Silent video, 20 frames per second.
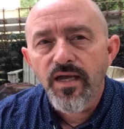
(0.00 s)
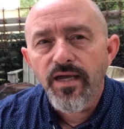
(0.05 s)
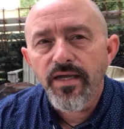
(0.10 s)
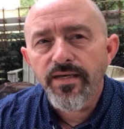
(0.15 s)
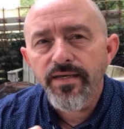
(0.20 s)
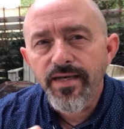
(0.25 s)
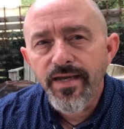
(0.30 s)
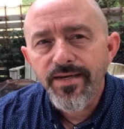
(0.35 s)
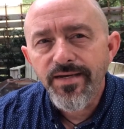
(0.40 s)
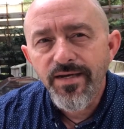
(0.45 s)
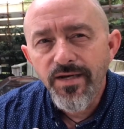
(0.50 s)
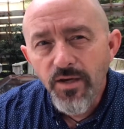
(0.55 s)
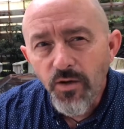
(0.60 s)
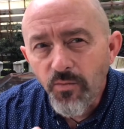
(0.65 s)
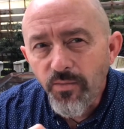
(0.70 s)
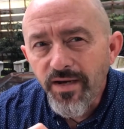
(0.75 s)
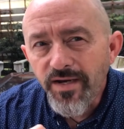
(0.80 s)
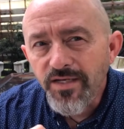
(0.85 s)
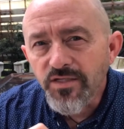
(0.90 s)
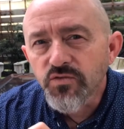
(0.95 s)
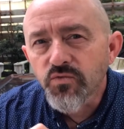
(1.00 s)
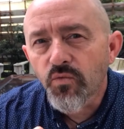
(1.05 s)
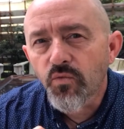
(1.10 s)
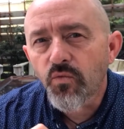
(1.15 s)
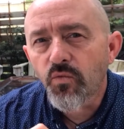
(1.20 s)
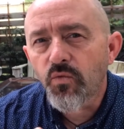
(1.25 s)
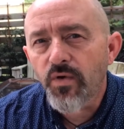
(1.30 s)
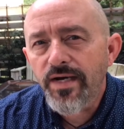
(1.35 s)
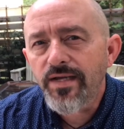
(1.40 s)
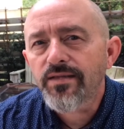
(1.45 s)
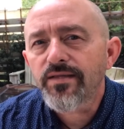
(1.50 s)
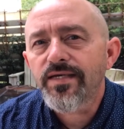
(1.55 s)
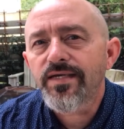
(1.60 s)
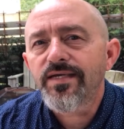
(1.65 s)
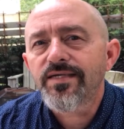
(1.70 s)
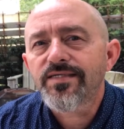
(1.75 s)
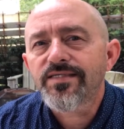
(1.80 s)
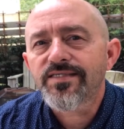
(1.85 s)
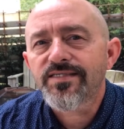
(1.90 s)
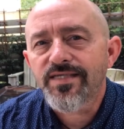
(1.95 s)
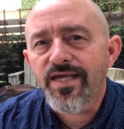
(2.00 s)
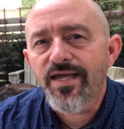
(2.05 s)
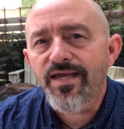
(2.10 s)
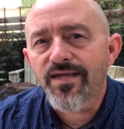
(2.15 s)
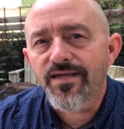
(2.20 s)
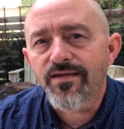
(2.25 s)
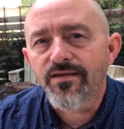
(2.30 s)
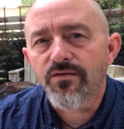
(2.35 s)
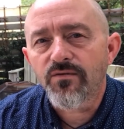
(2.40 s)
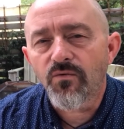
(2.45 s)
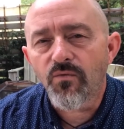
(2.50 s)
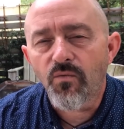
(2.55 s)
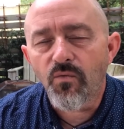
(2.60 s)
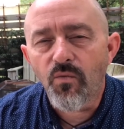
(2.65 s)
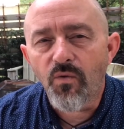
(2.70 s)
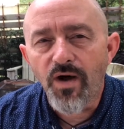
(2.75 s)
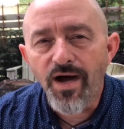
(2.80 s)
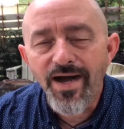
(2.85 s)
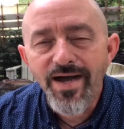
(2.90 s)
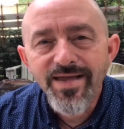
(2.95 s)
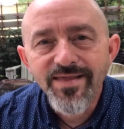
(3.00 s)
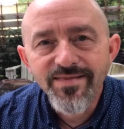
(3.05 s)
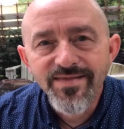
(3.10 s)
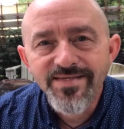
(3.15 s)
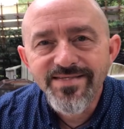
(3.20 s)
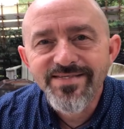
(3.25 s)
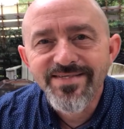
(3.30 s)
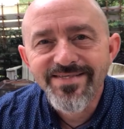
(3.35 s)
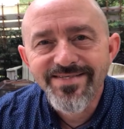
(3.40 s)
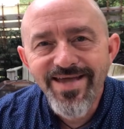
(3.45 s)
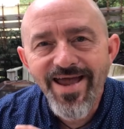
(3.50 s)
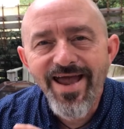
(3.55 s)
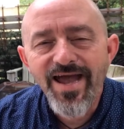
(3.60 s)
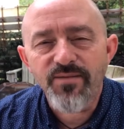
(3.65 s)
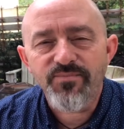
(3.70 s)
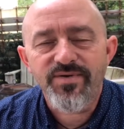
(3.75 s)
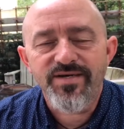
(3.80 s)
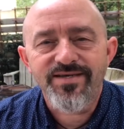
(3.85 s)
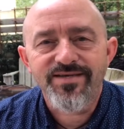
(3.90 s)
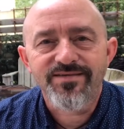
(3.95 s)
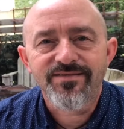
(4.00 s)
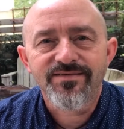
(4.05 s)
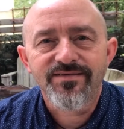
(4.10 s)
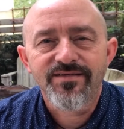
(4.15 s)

And yet nobody's really saying why this is happening.